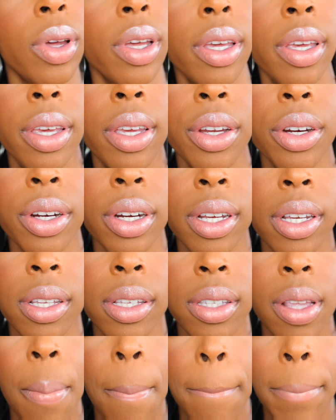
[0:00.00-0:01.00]
here
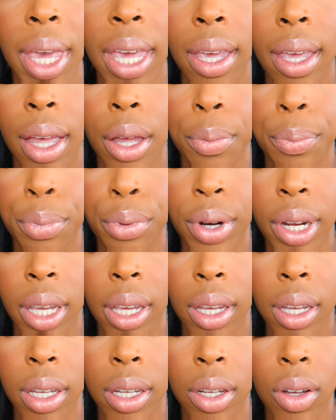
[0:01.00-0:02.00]
is Makeout
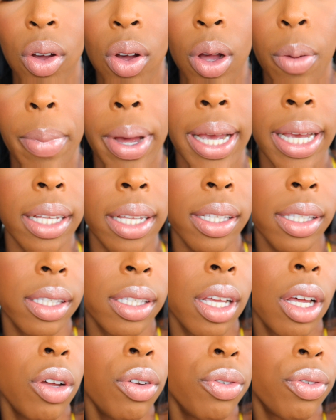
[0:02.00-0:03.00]
Break all by
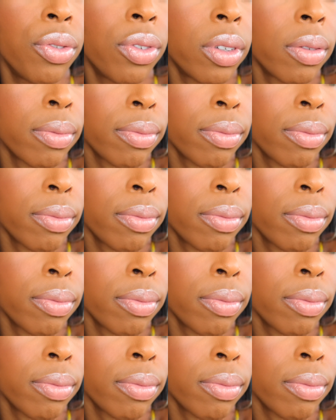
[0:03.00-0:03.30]
itself.